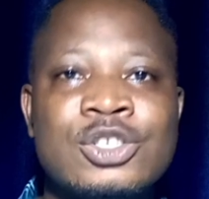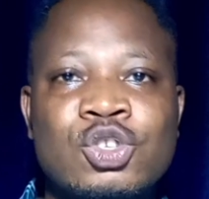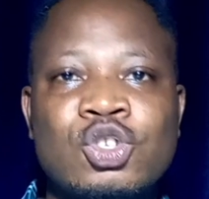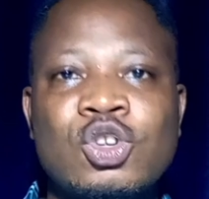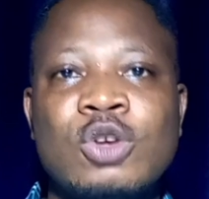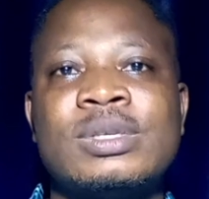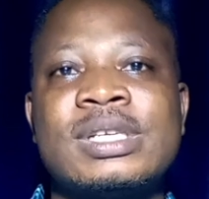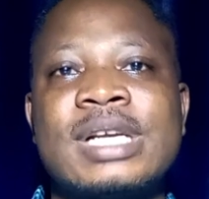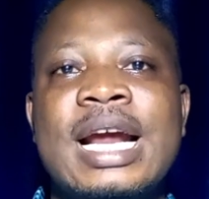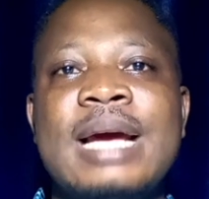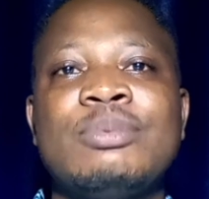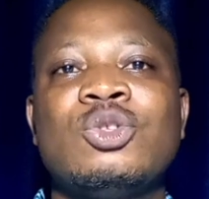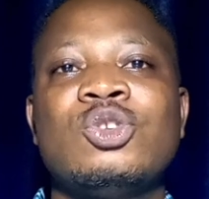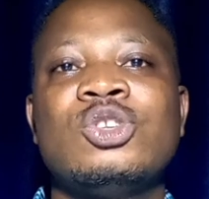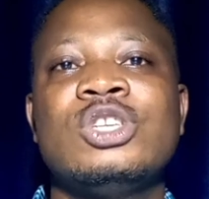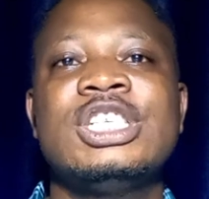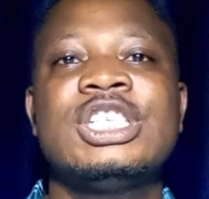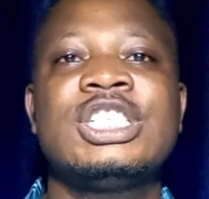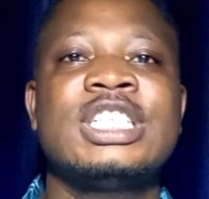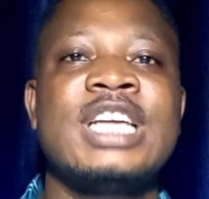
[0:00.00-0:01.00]
Subscribe to
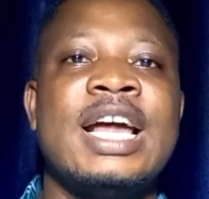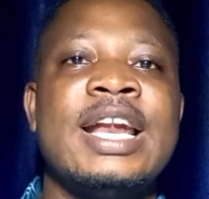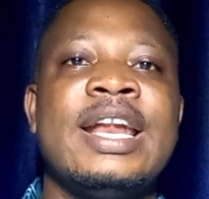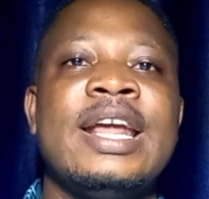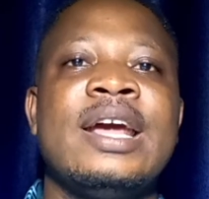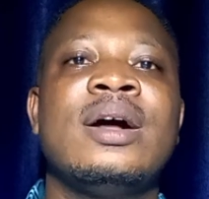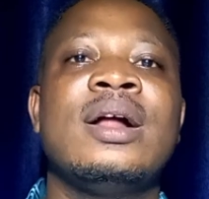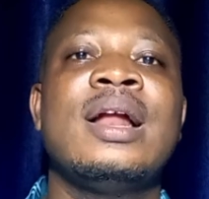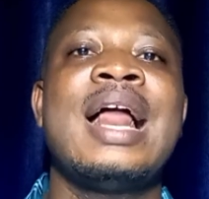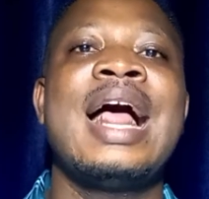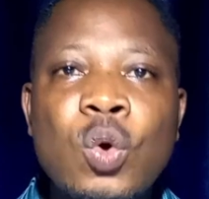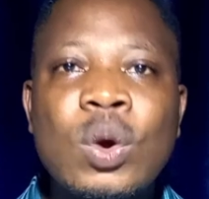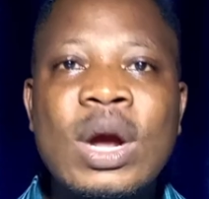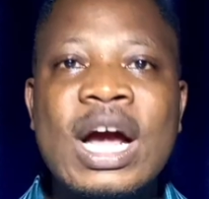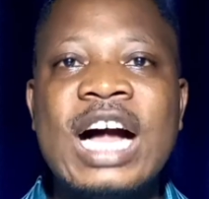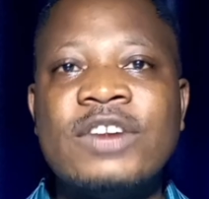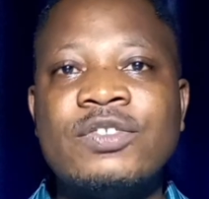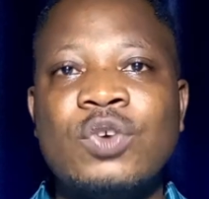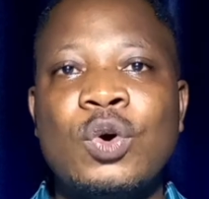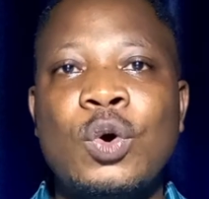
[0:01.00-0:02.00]
this channel.
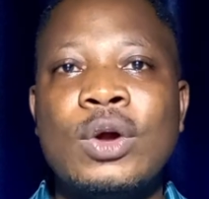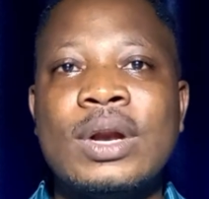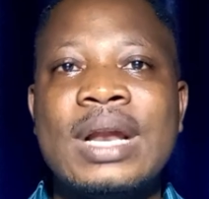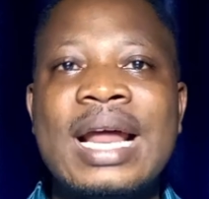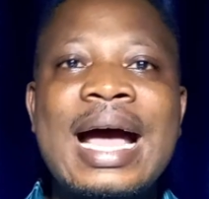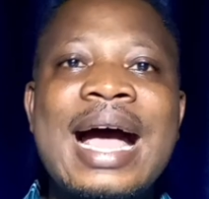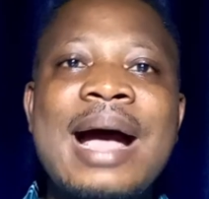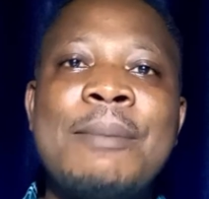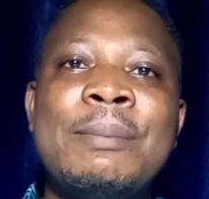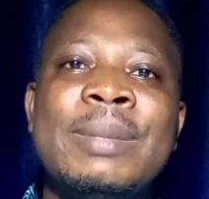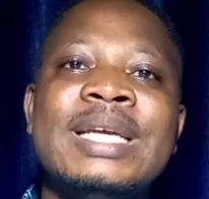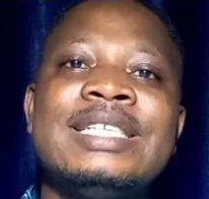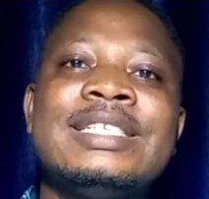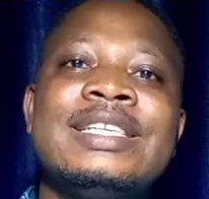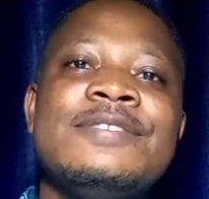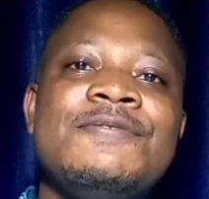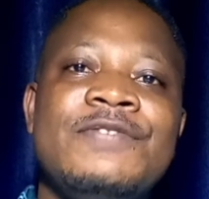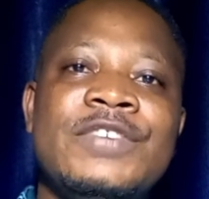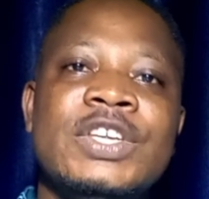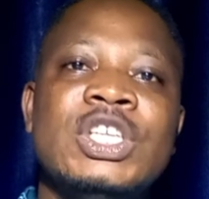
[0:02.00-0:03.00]
Look out for other
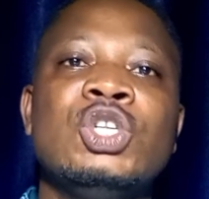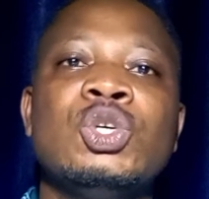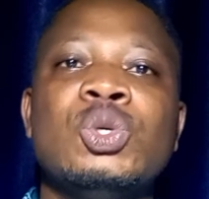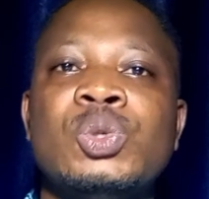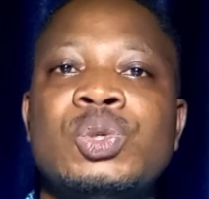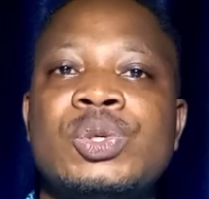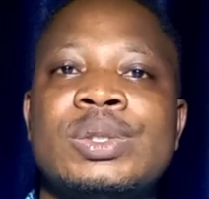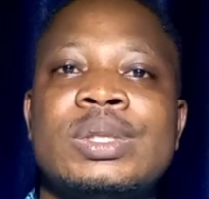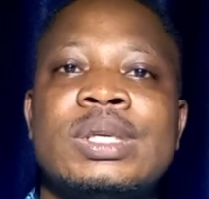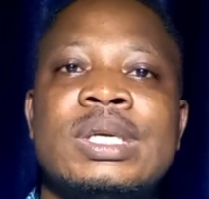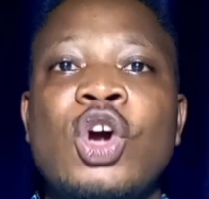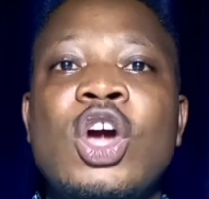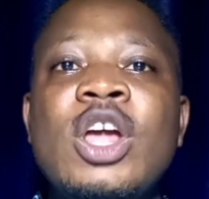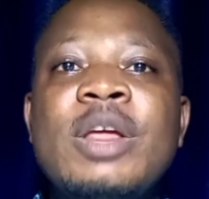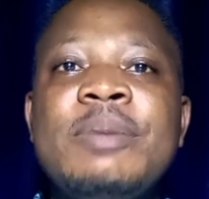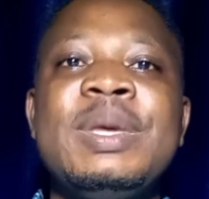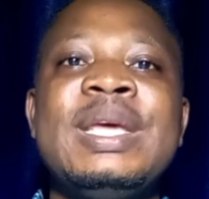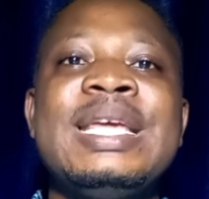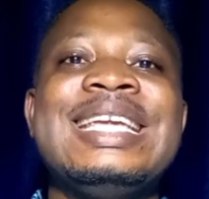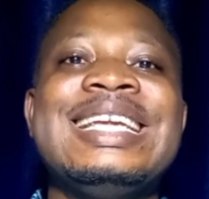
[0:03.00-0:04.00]
amazing videos.
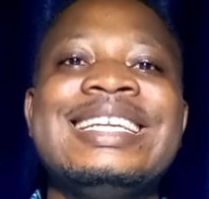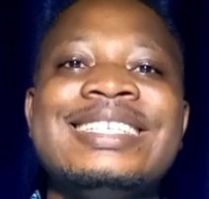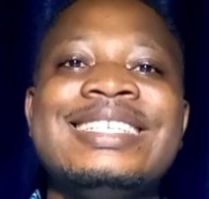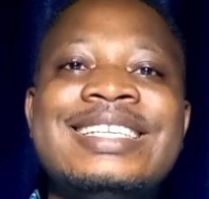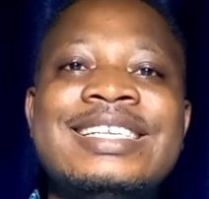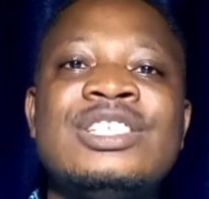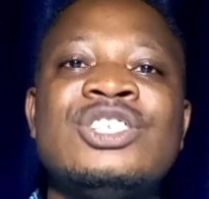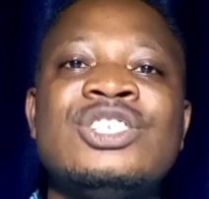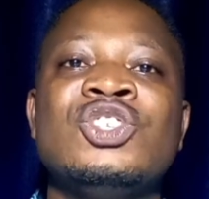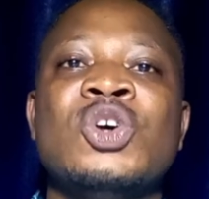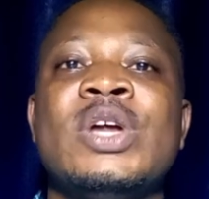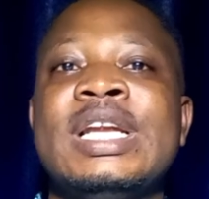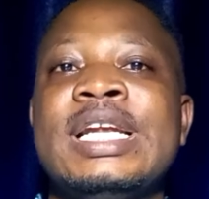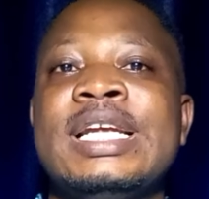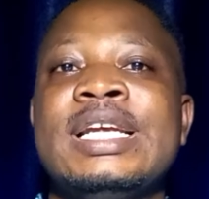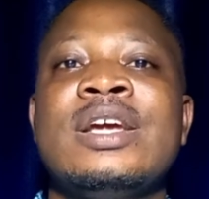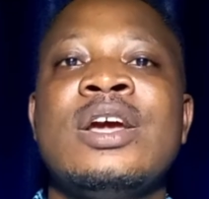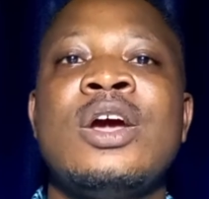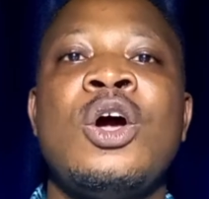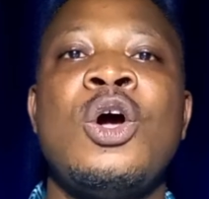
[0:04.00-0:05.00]
Join me in this
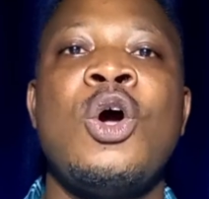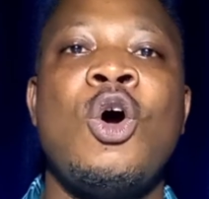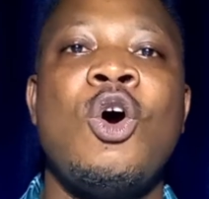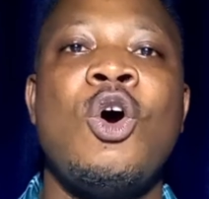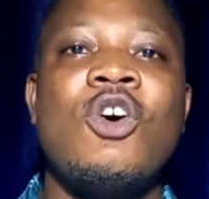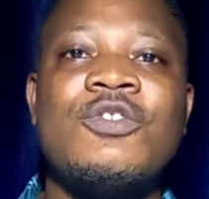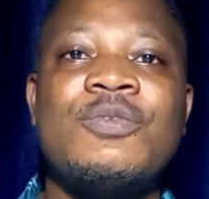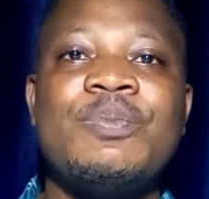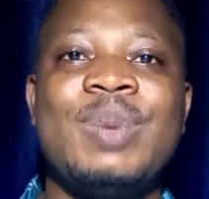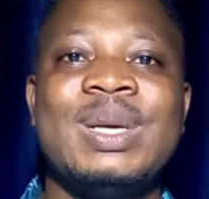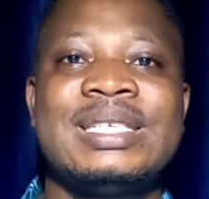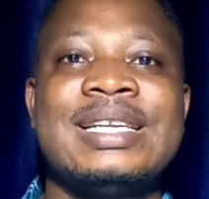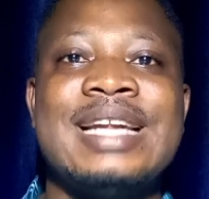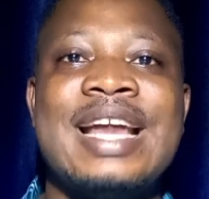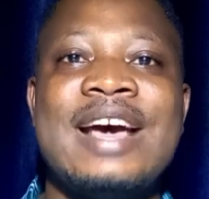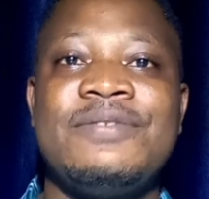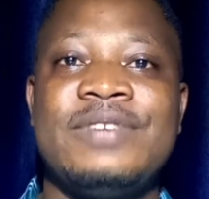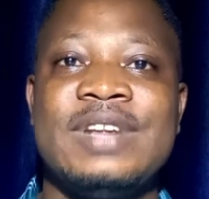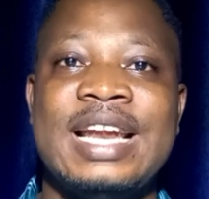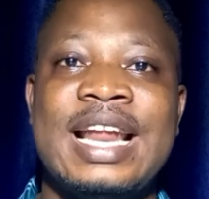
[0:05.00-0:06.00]
journey of
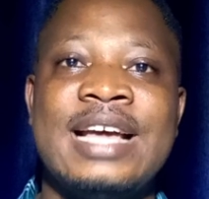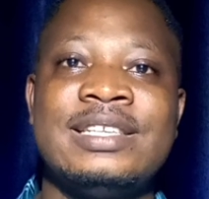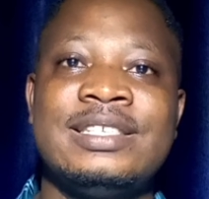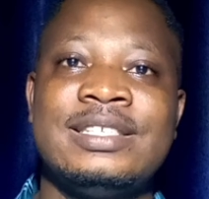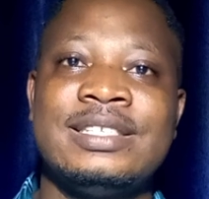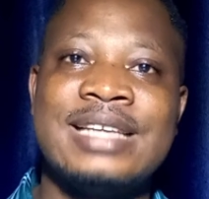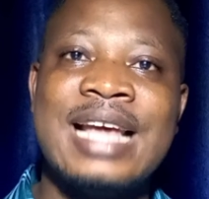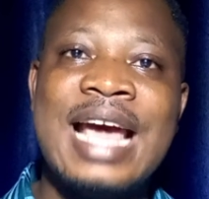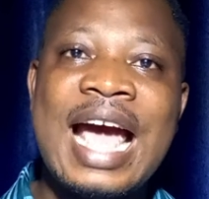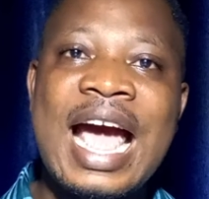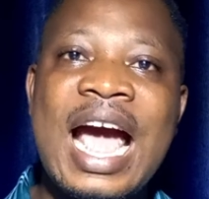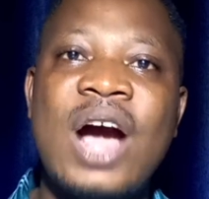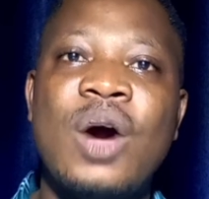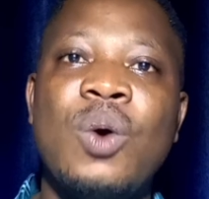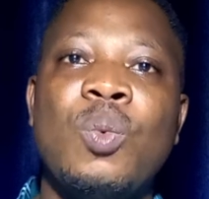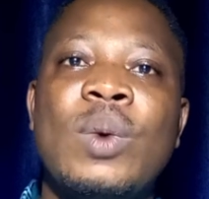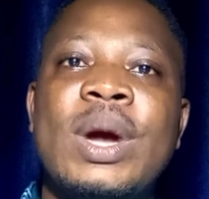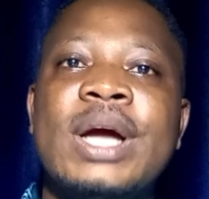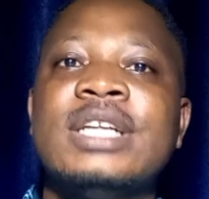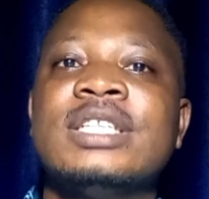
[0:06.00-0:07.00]
personal finance
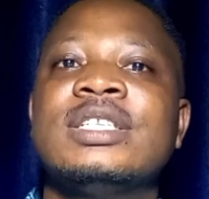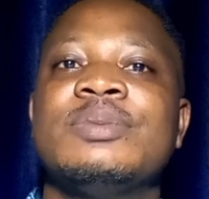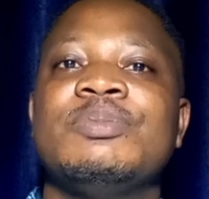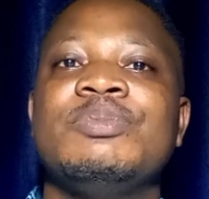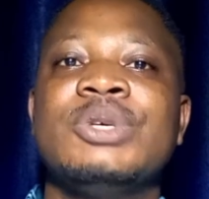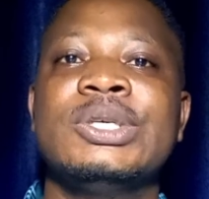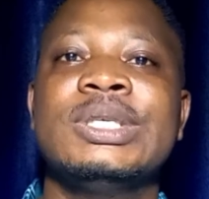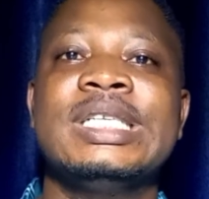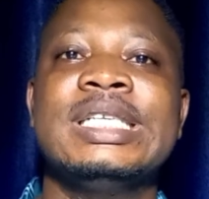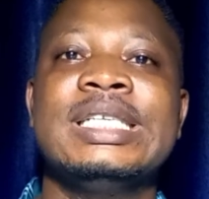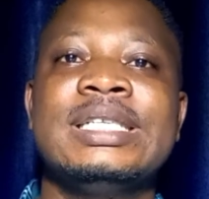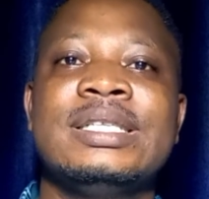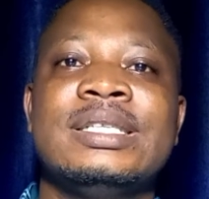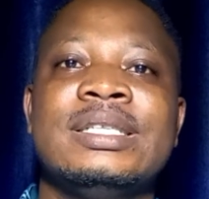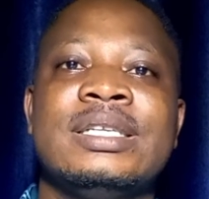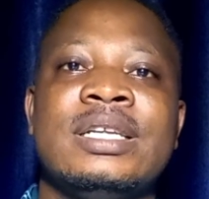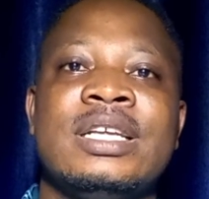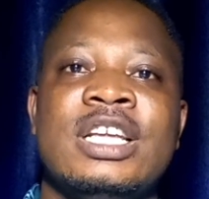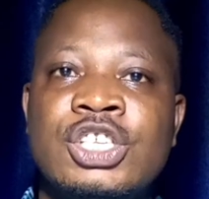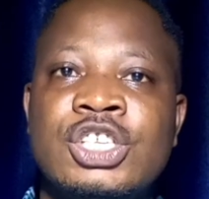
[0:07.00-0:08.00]
and wealth building.
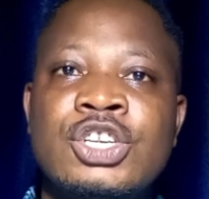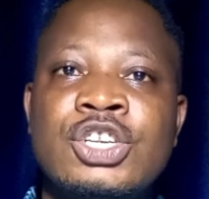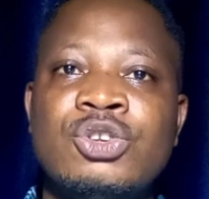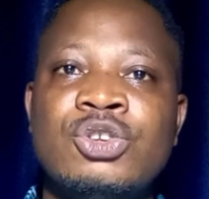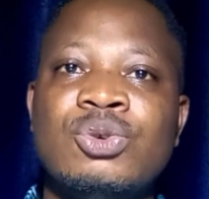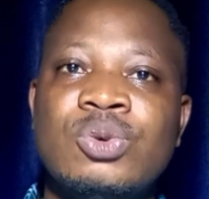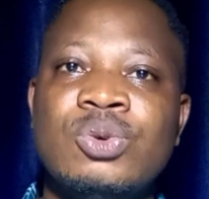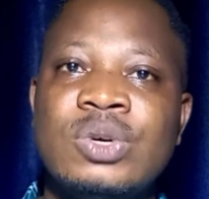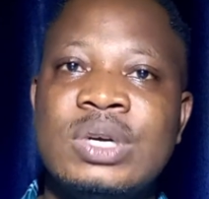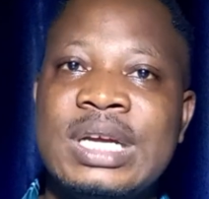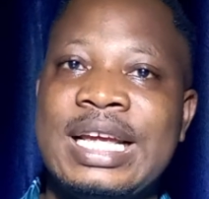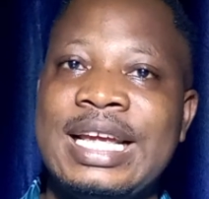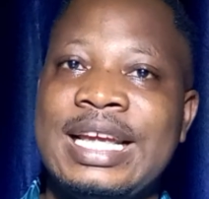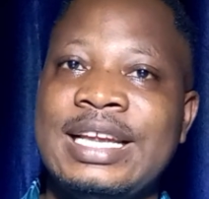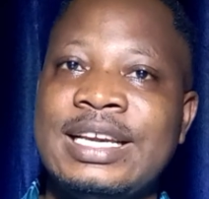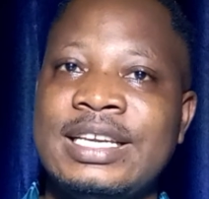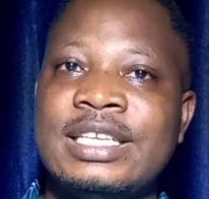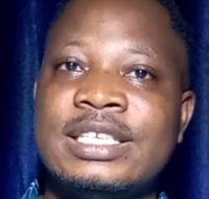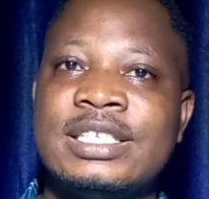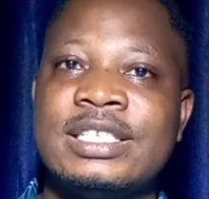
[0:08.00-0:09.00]
See you
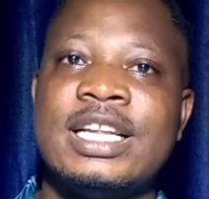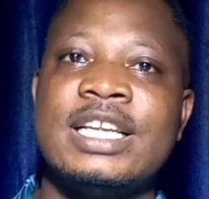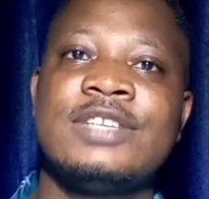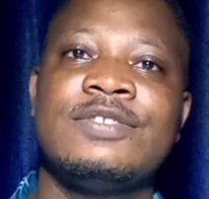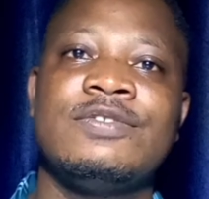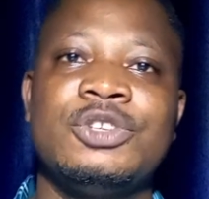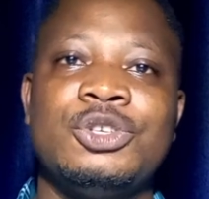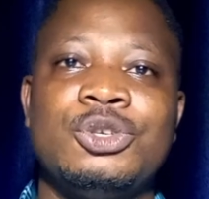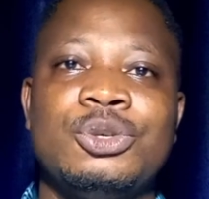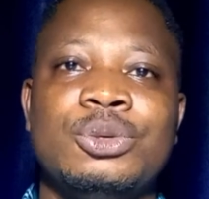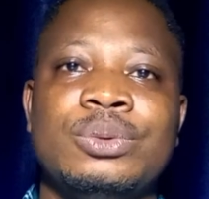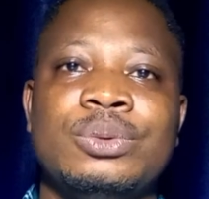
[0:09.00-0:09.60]
in this next video.